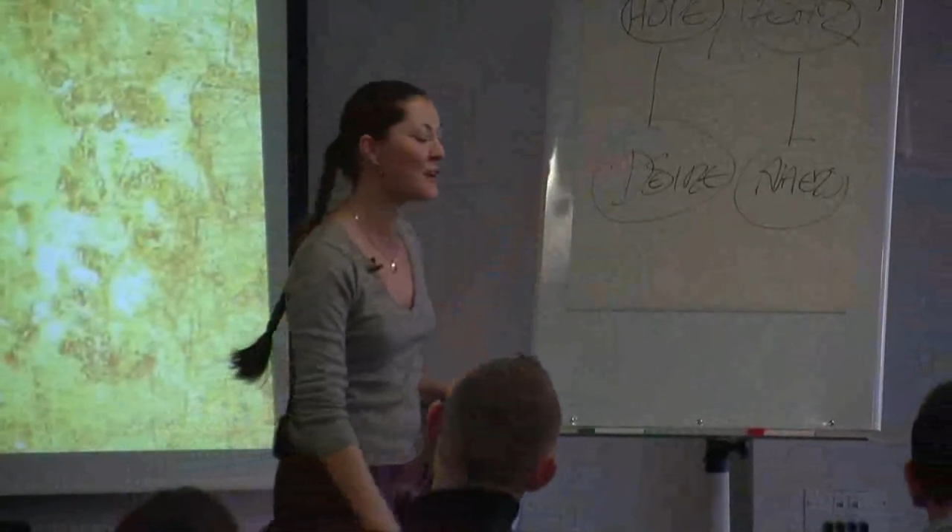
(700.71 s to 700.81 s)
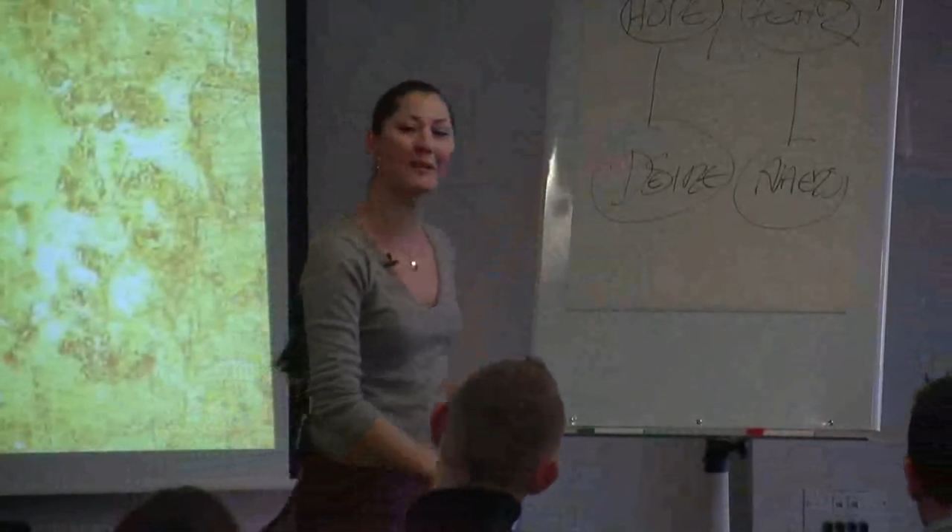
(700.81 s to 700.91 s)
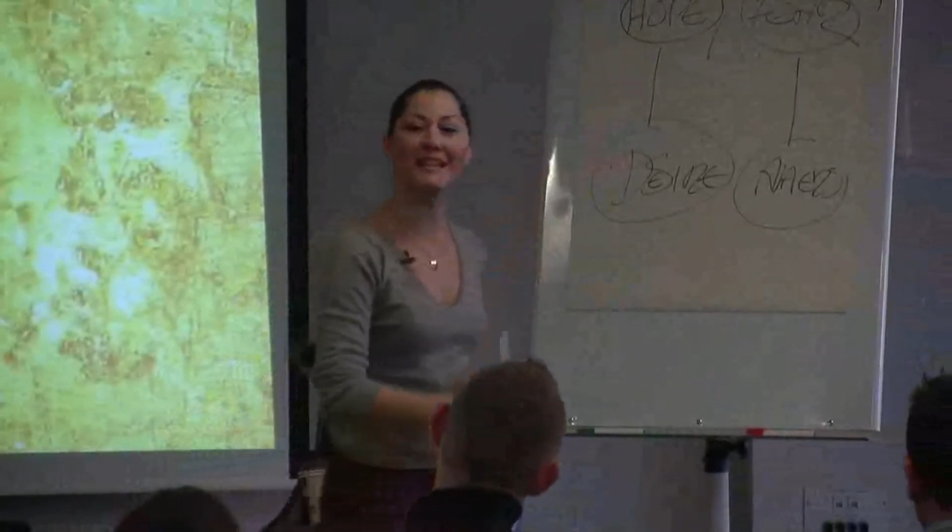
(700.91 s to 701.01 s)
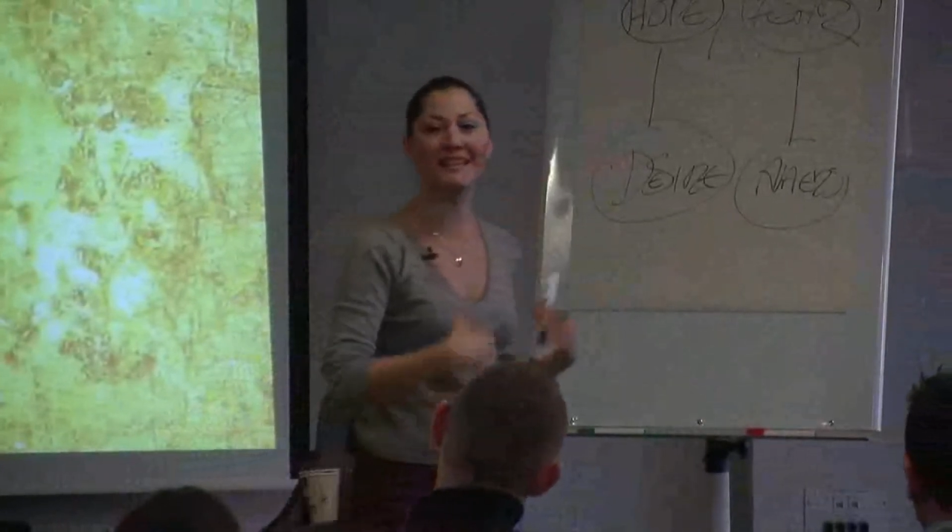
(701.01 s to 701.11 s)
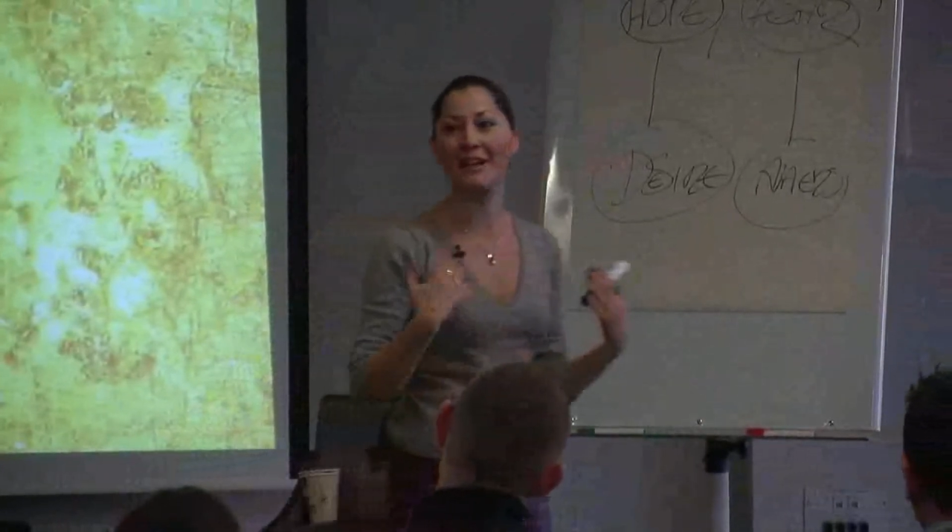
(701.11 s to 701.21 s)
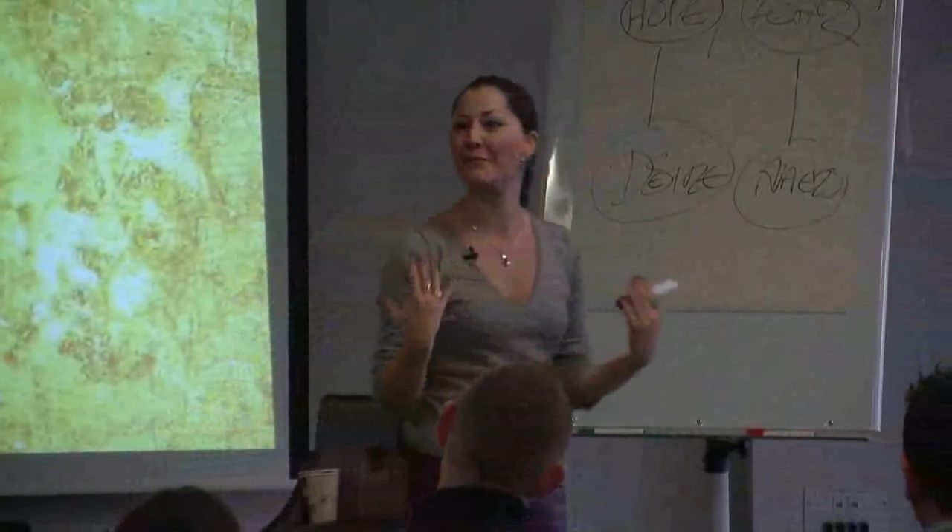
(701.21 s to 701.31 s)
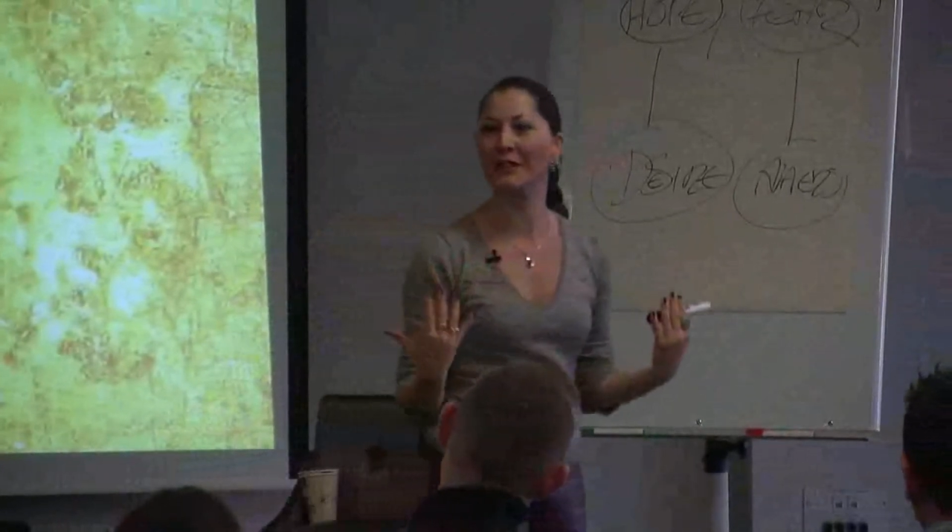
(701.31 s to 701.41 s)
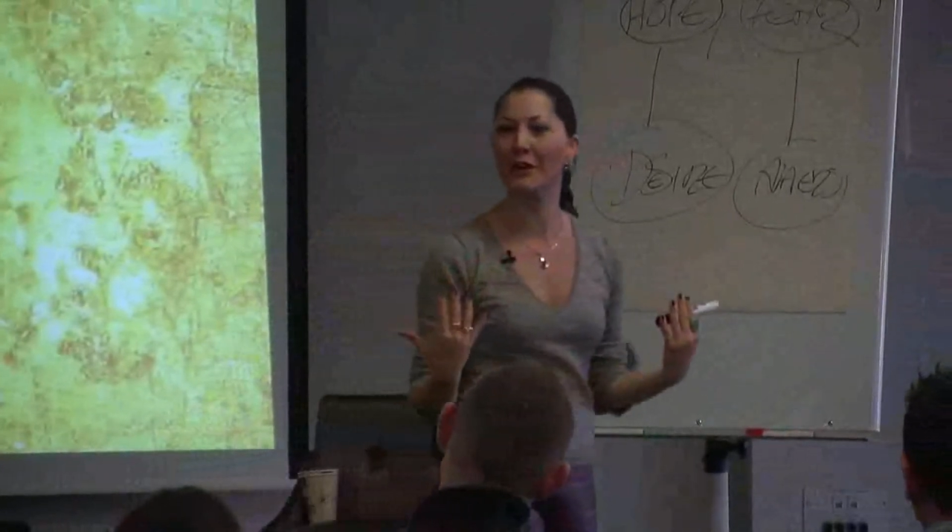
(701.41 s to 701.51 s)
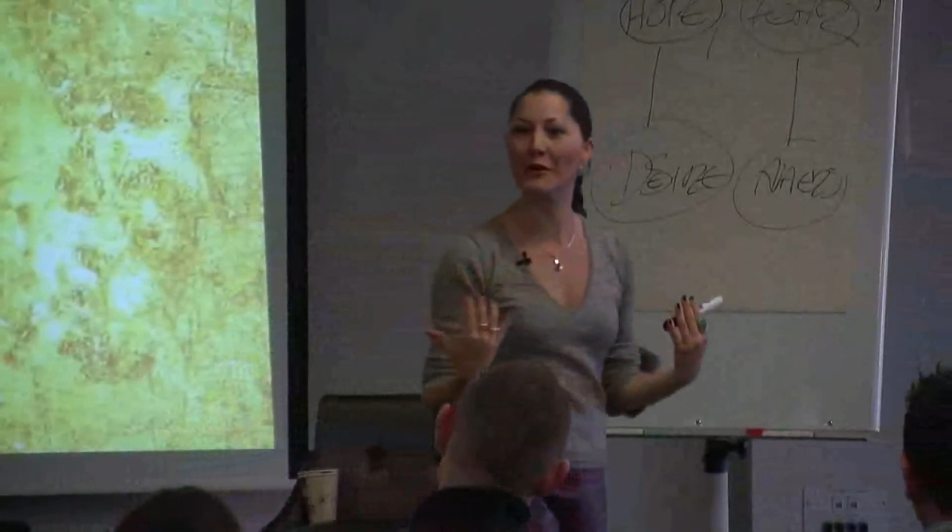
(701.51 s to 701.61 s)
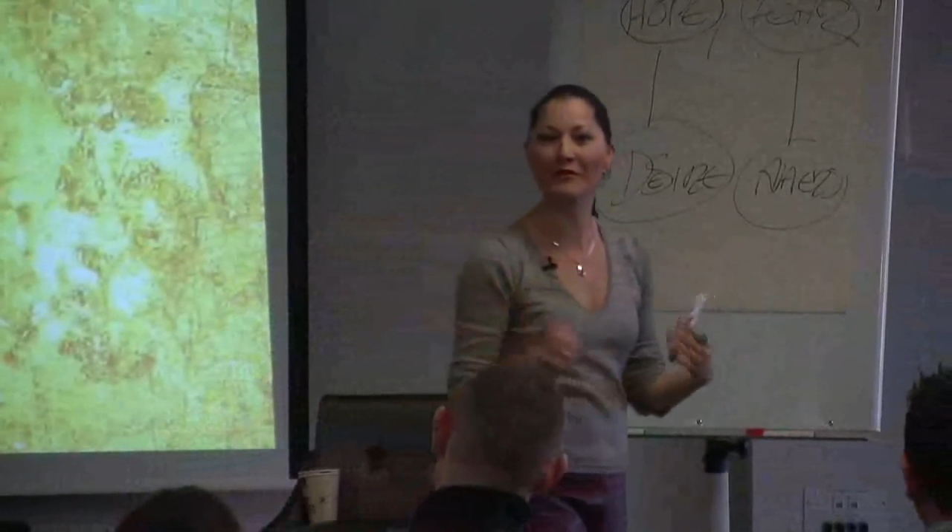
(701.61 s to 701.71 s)
please let me
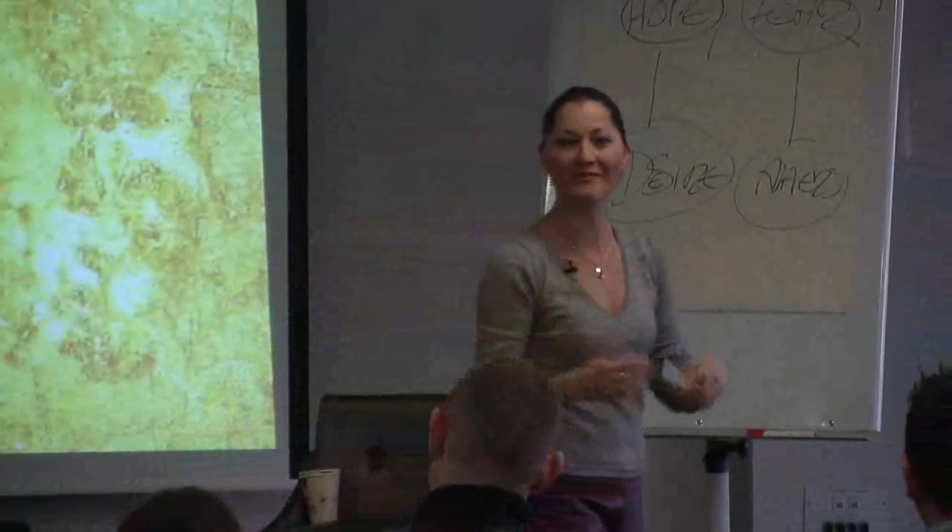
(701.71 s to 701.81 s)
know.